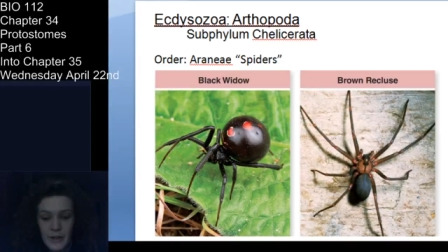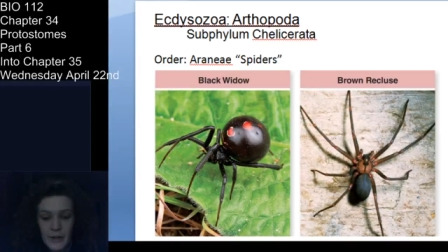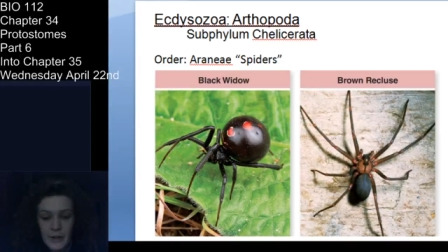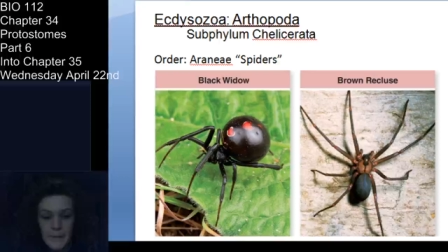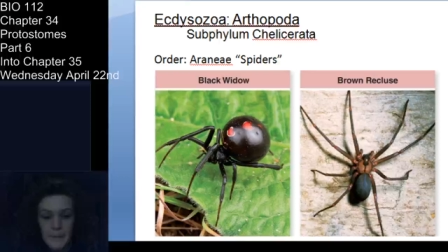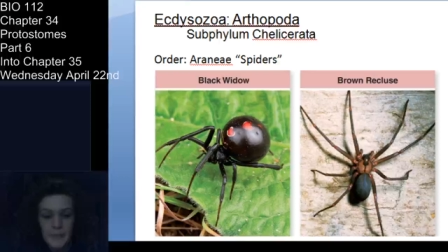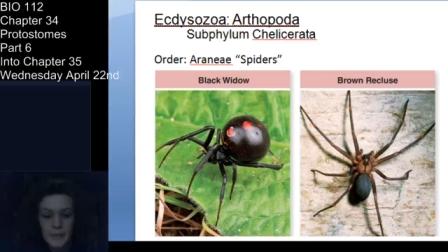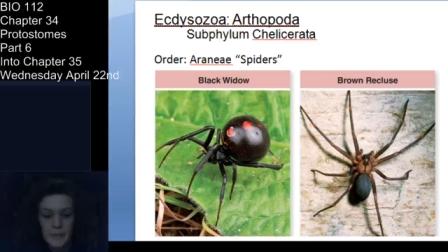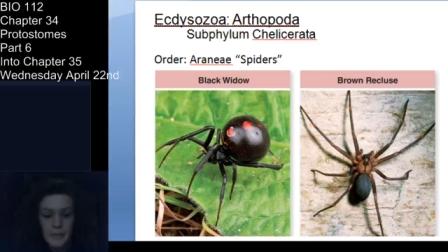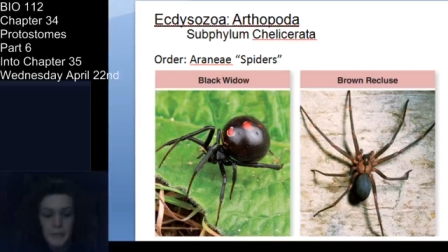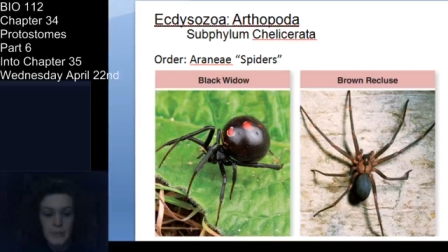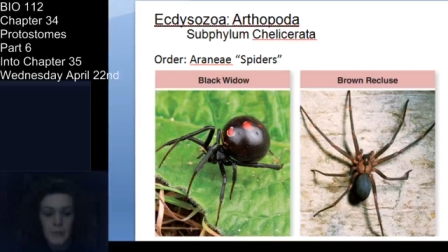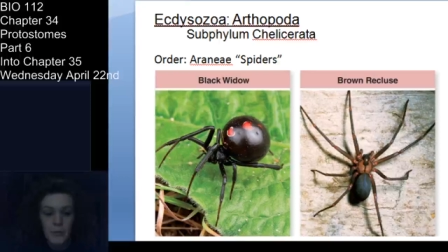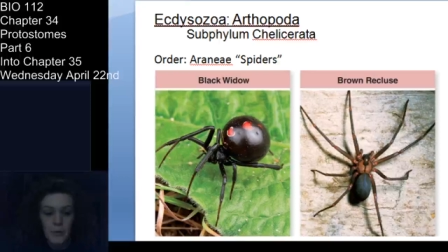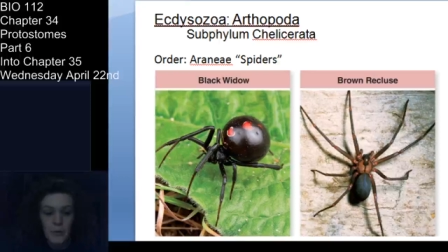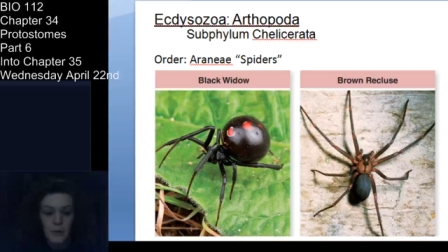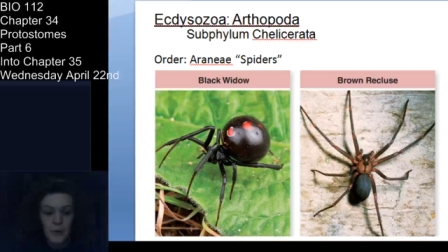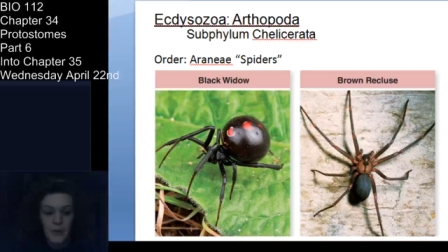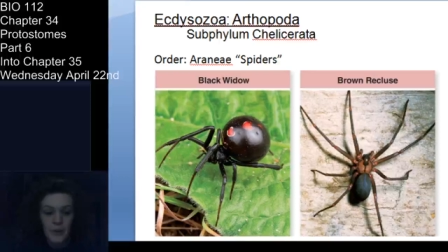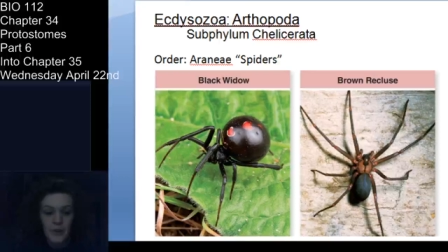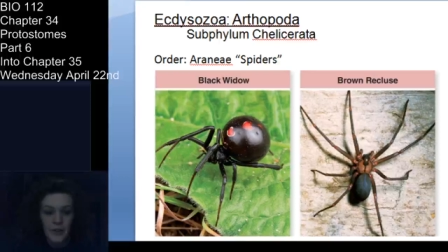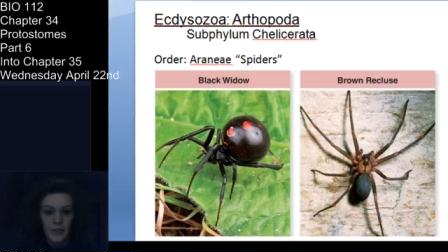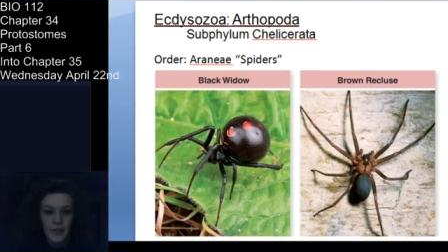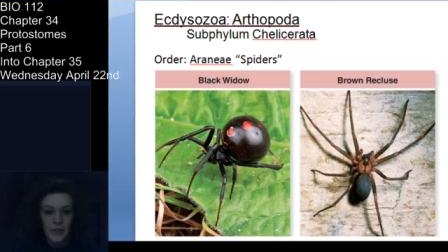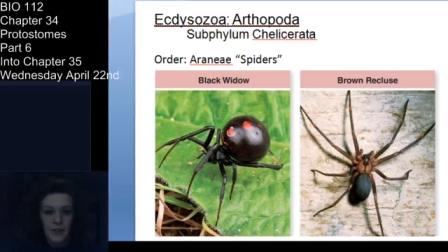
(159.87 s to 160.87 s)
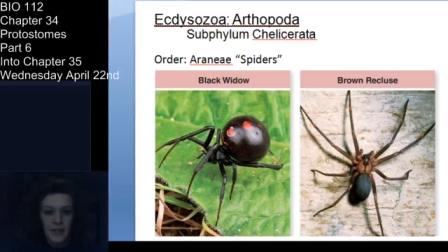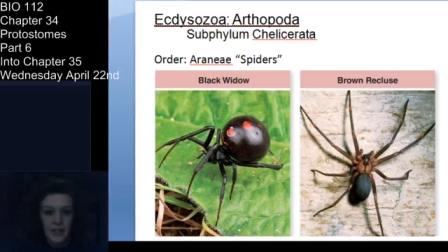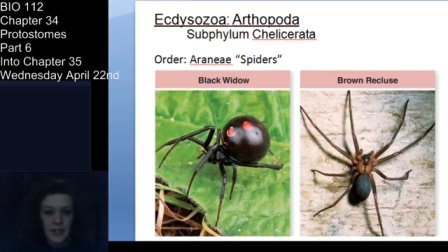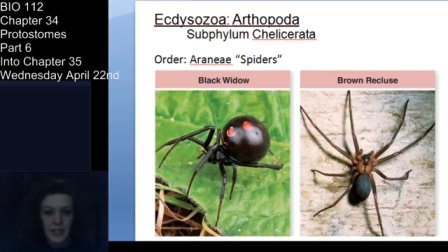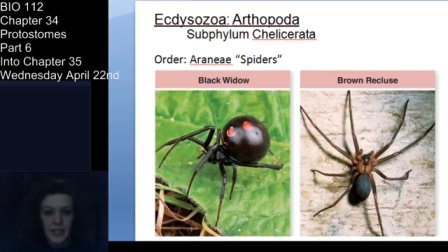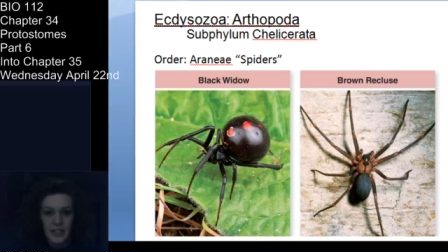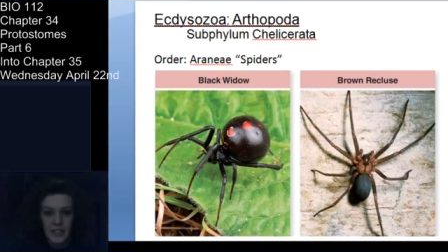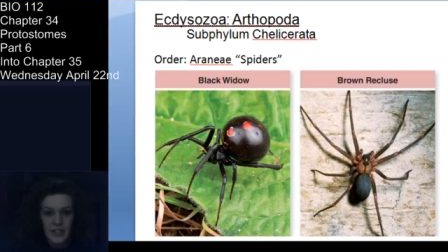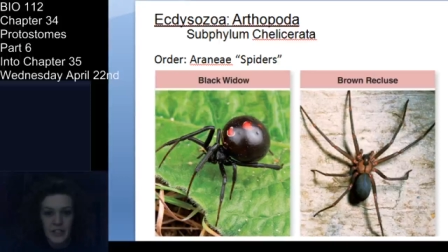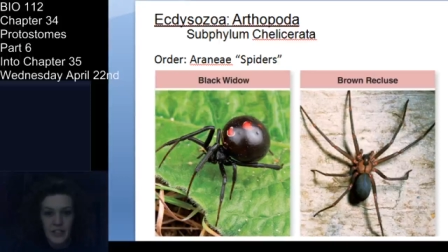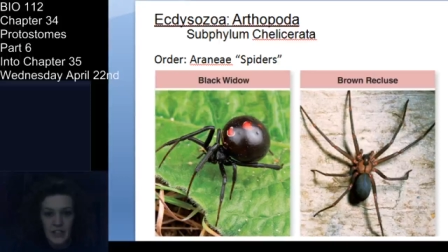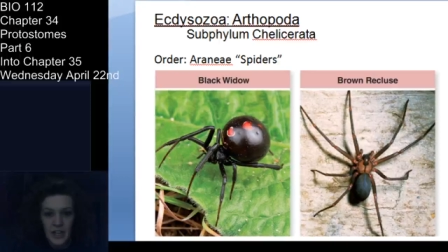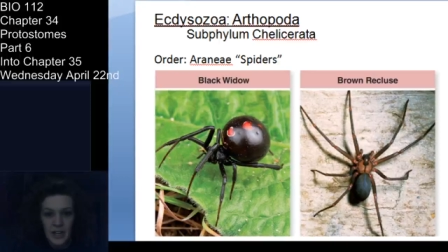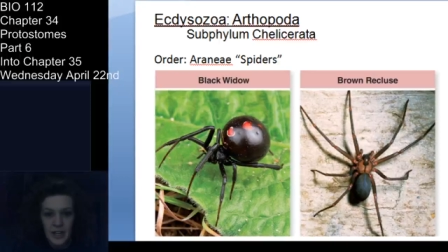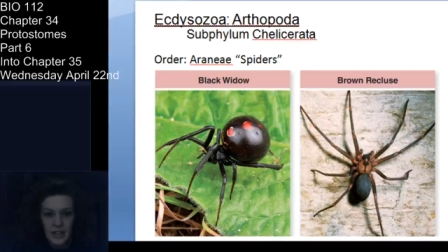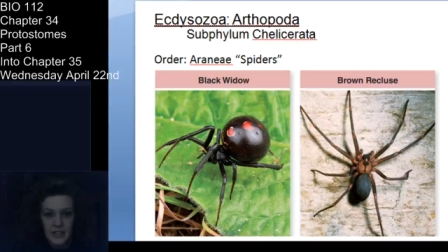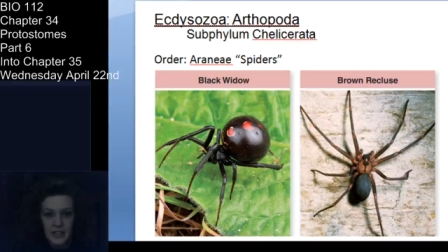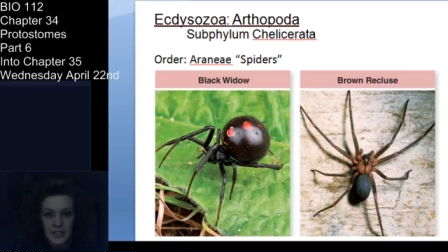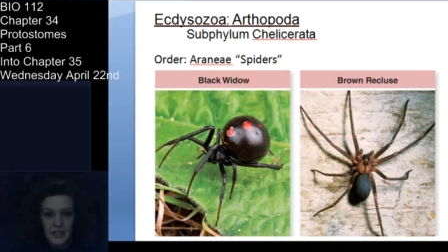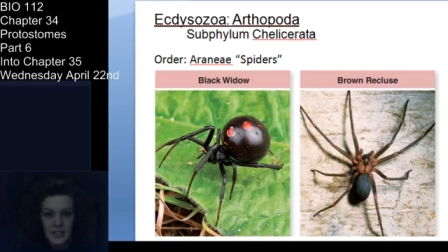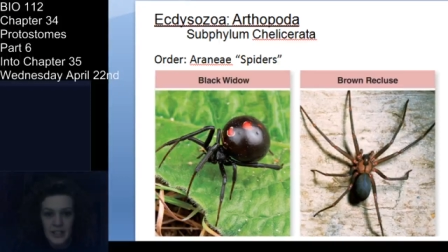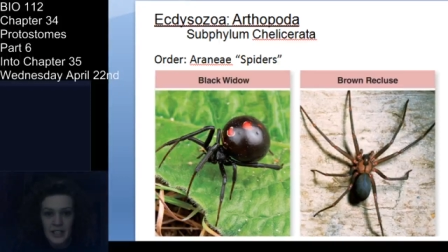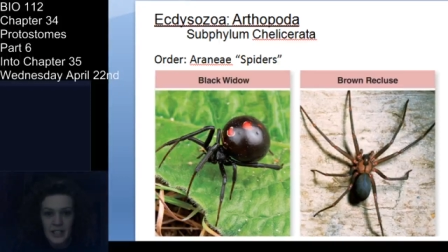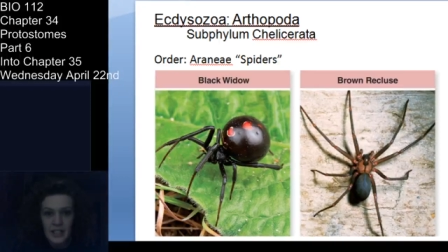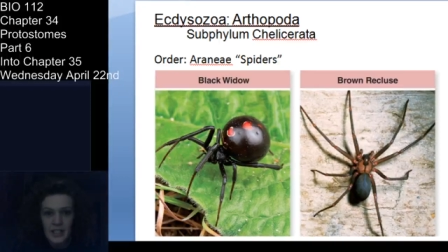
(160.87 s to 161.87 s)
um, poison
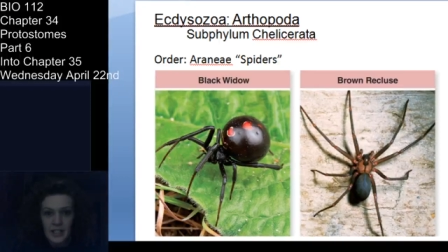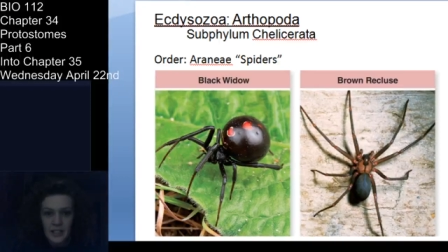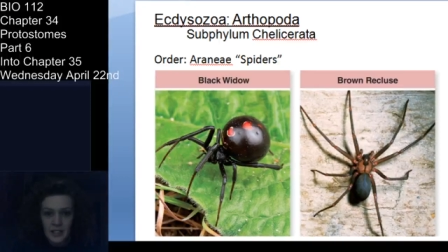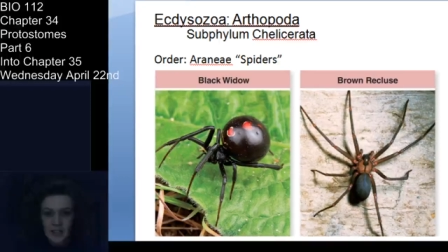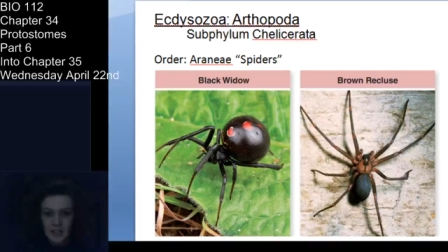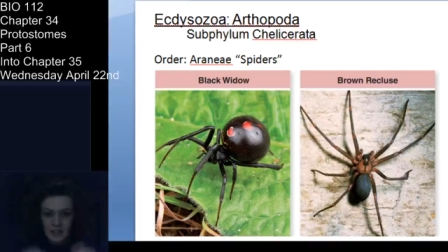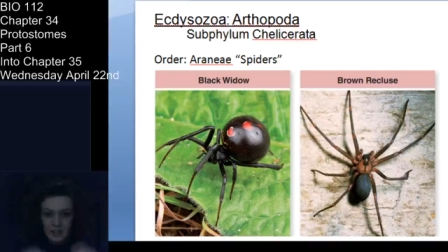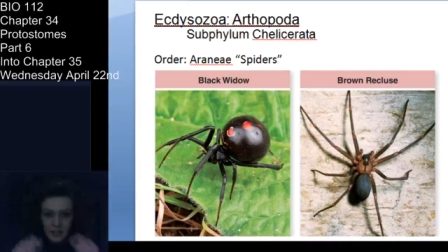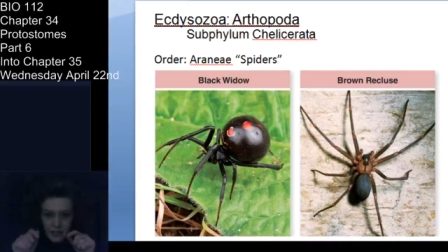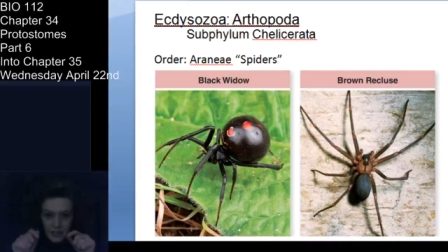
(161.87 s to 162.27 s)
injecting